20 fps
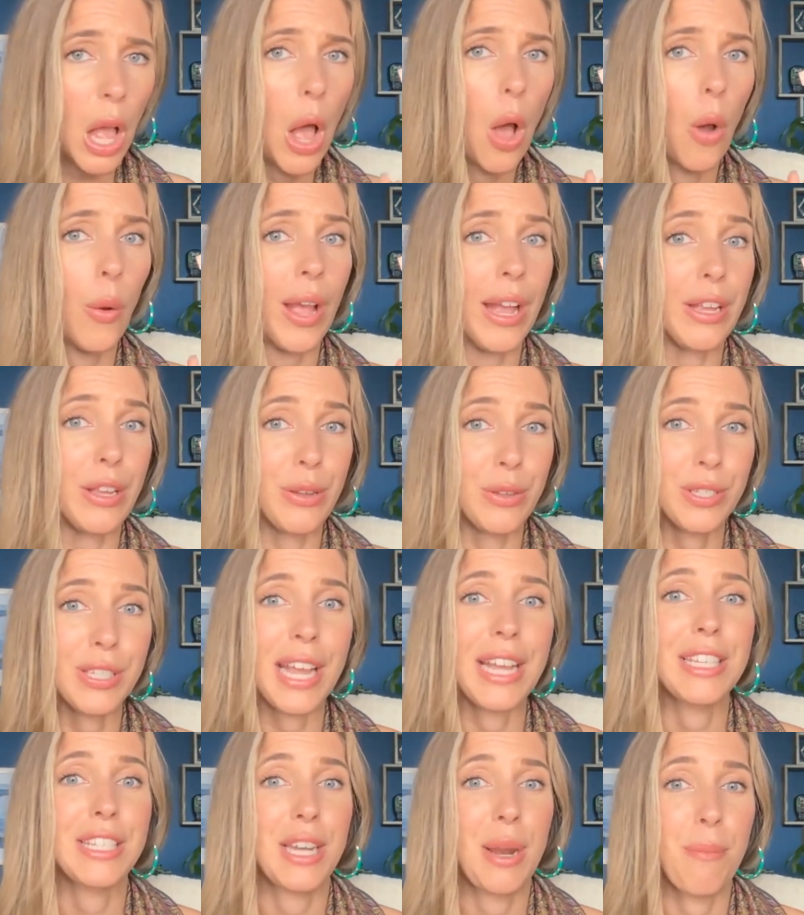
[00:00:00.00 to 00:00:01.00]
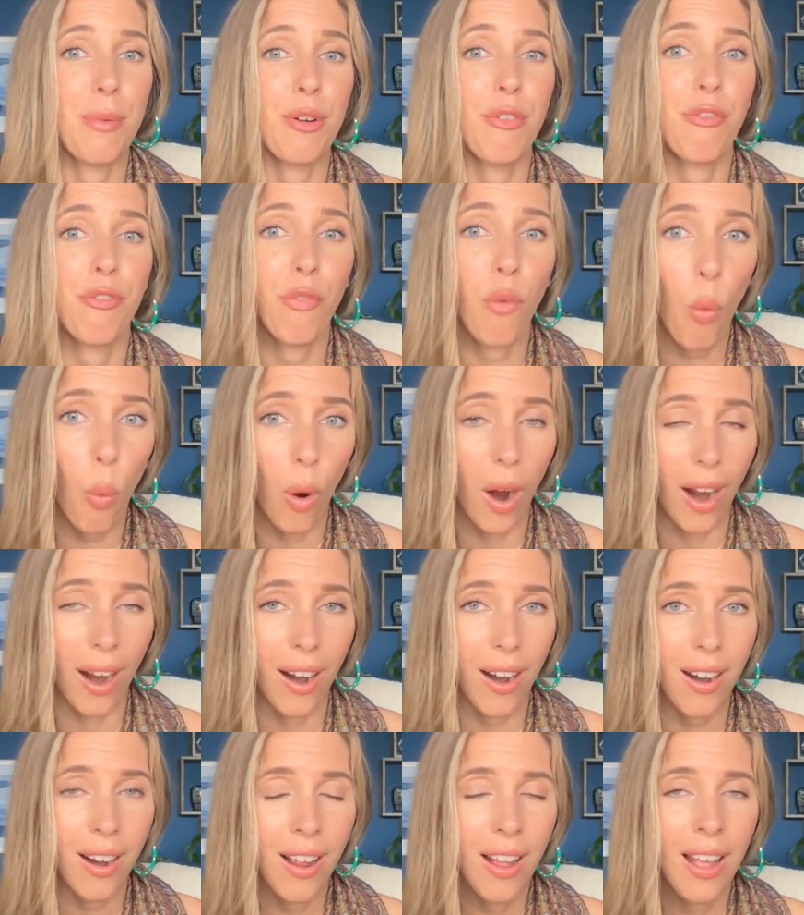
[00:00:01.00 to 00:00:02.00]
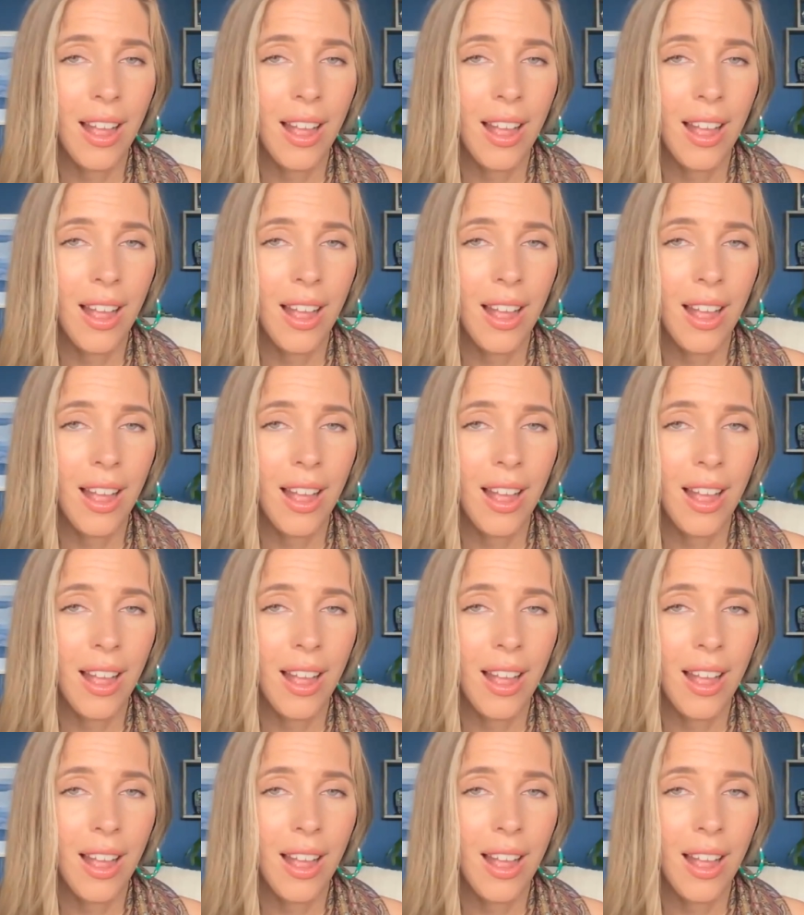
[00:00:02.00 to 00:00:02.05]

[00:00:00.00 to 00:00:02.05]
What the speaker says: Okay, use case number 4